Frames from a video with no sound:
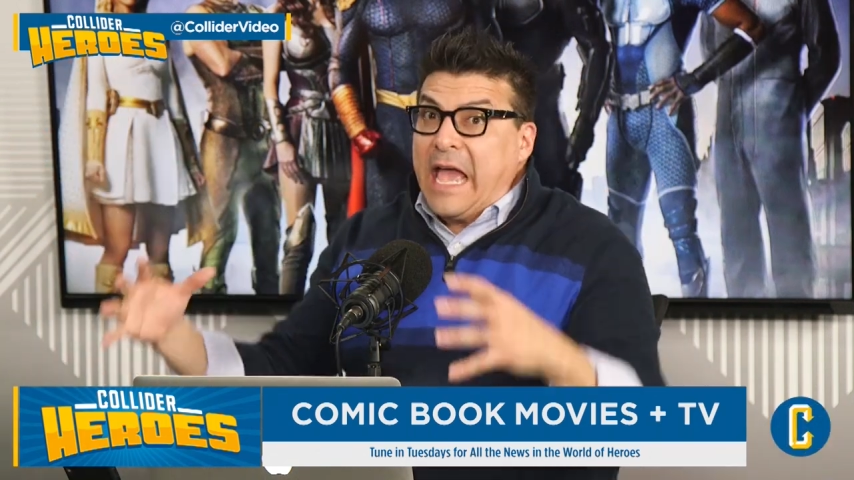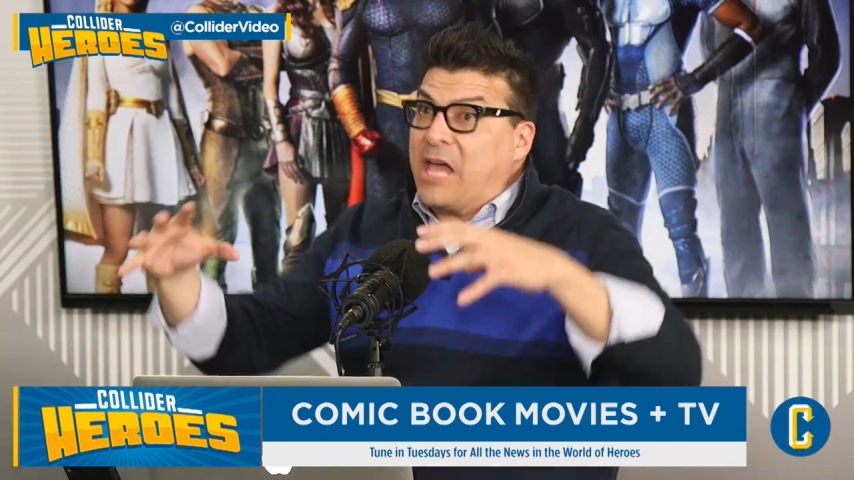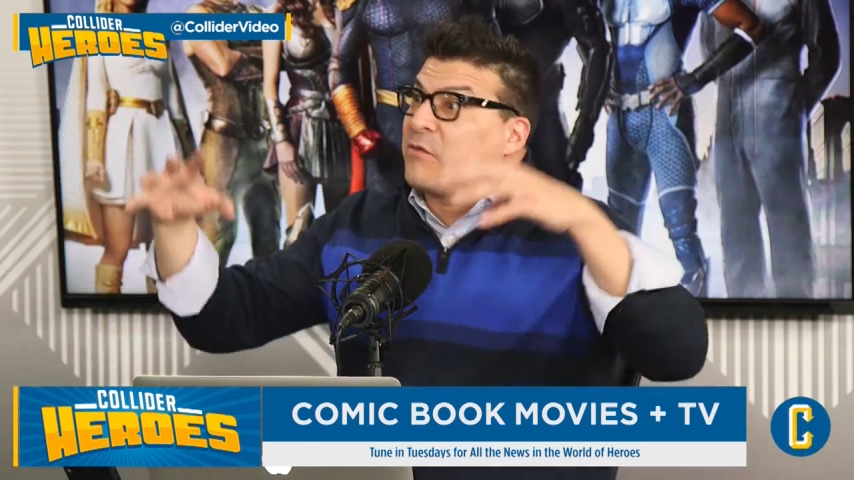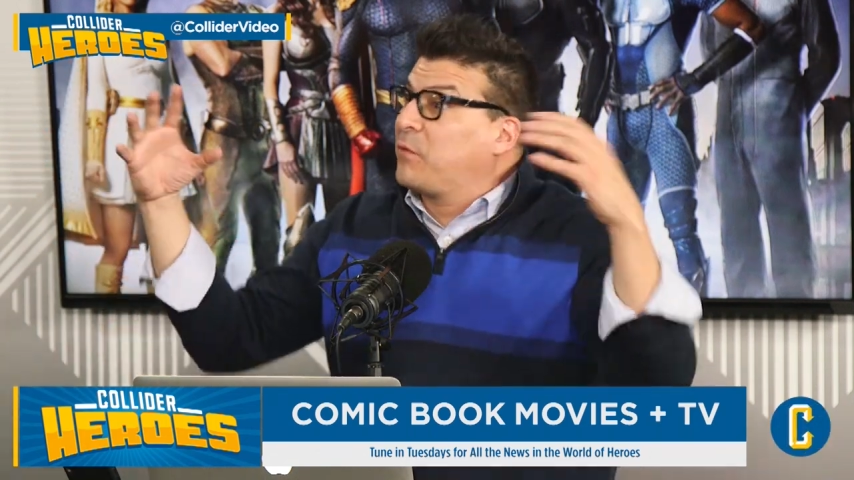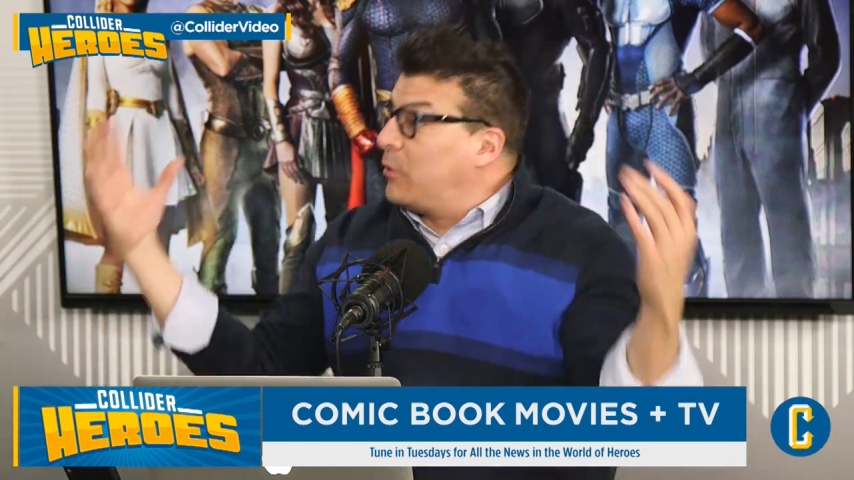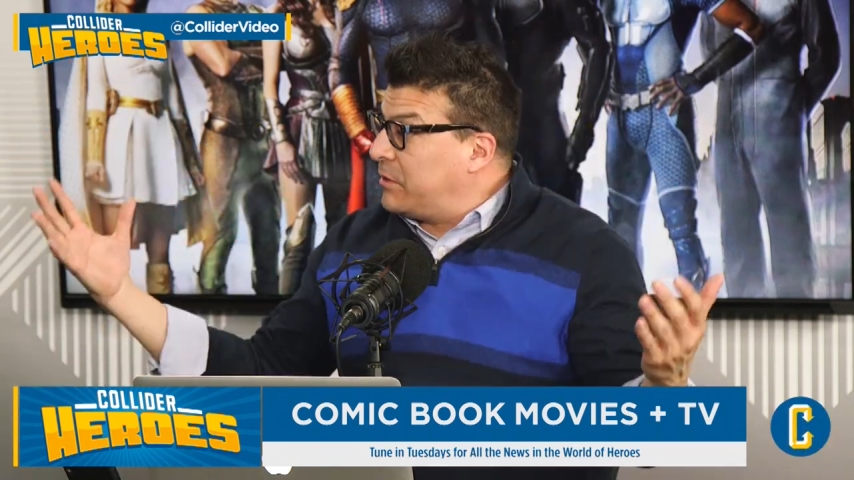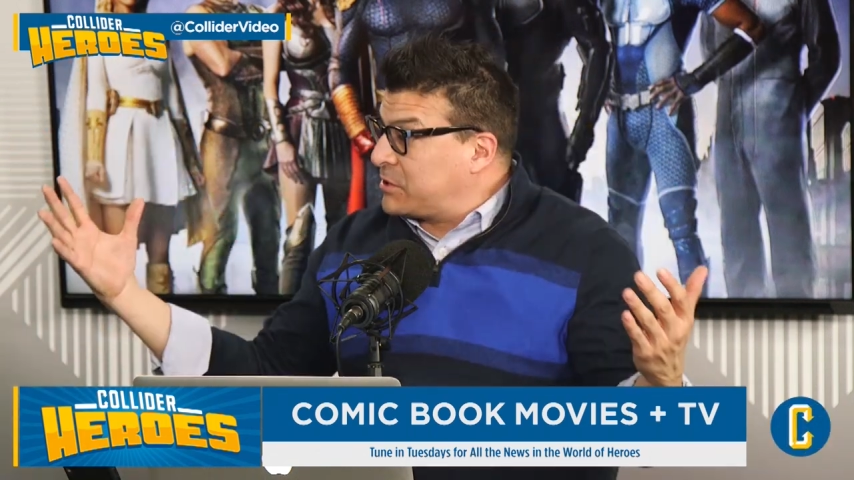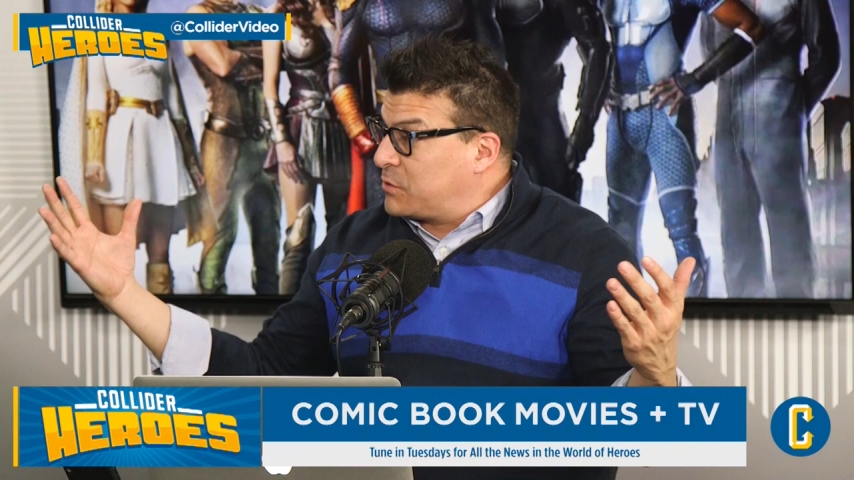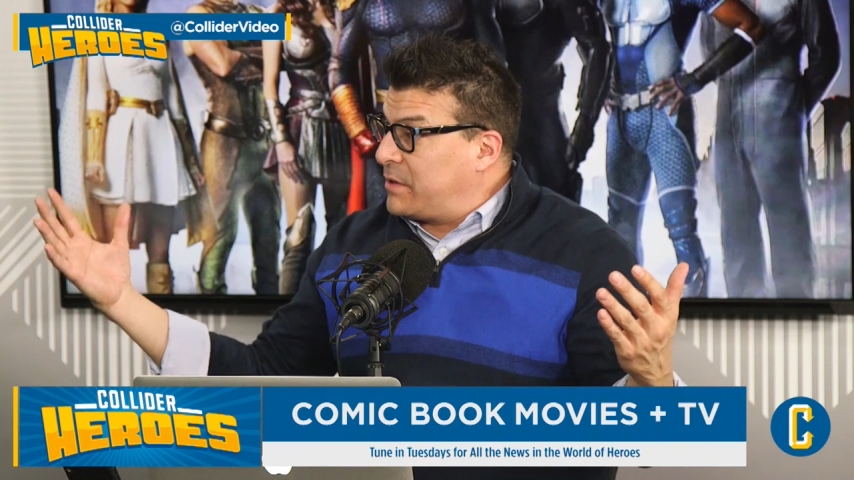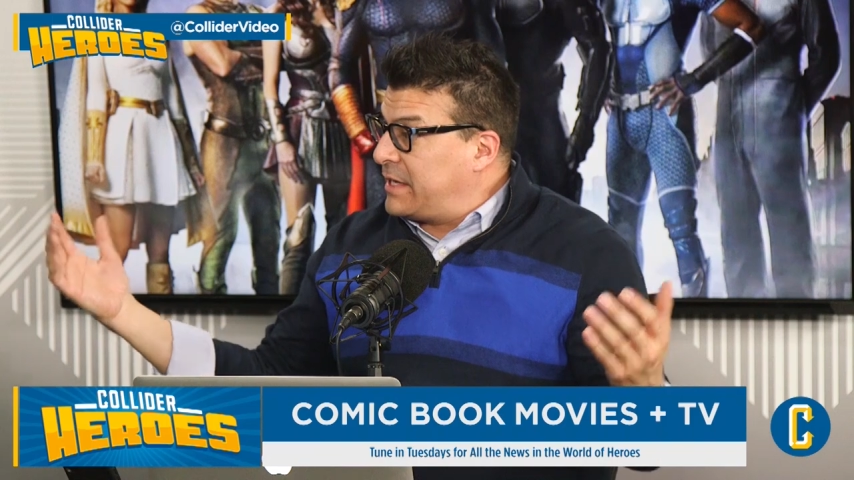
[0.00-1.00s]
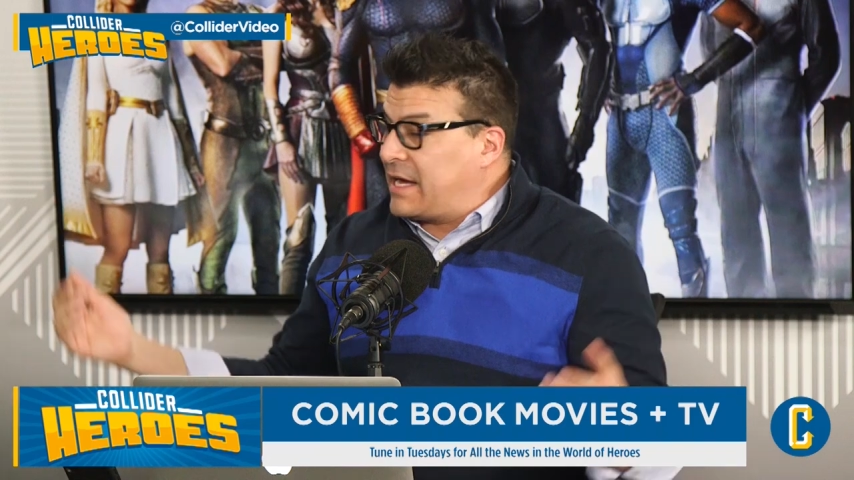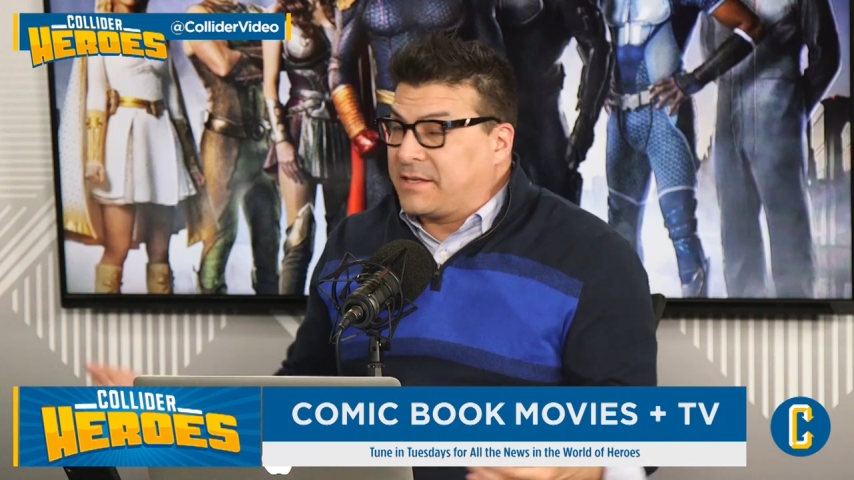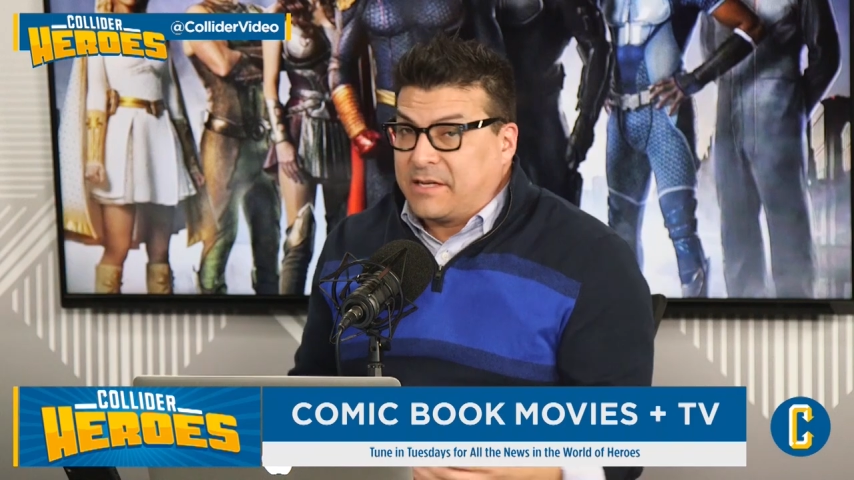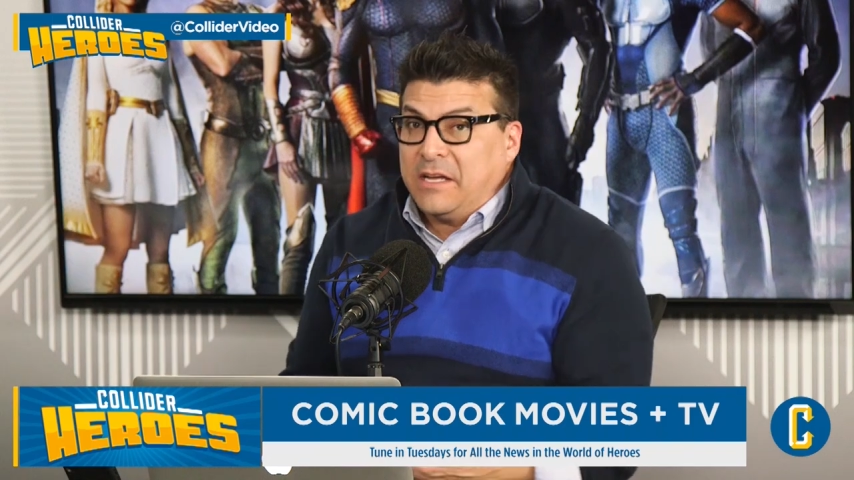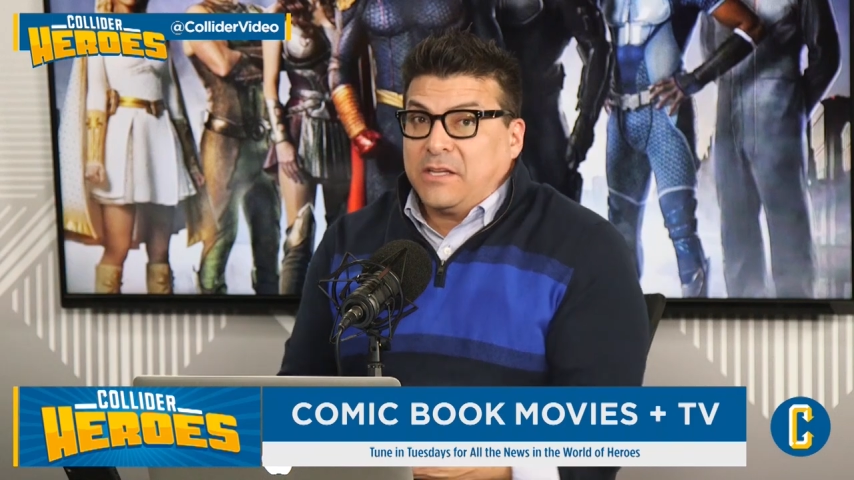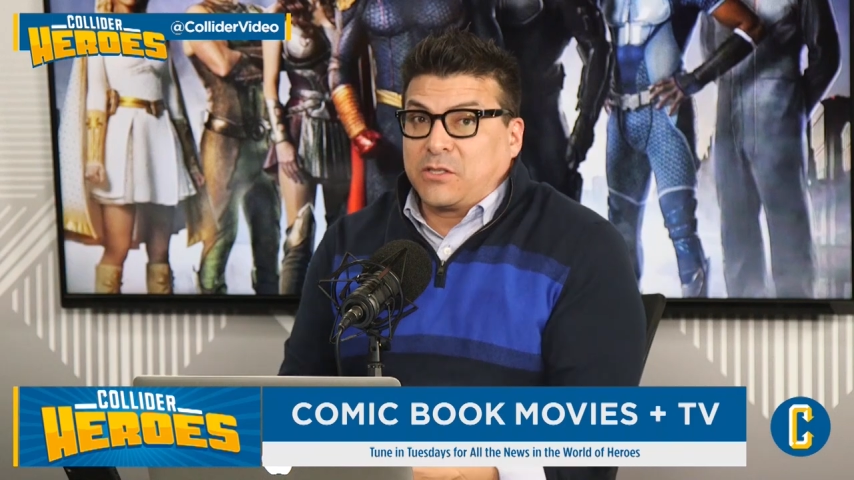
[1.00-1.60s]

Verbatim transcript: and flourish the way it has.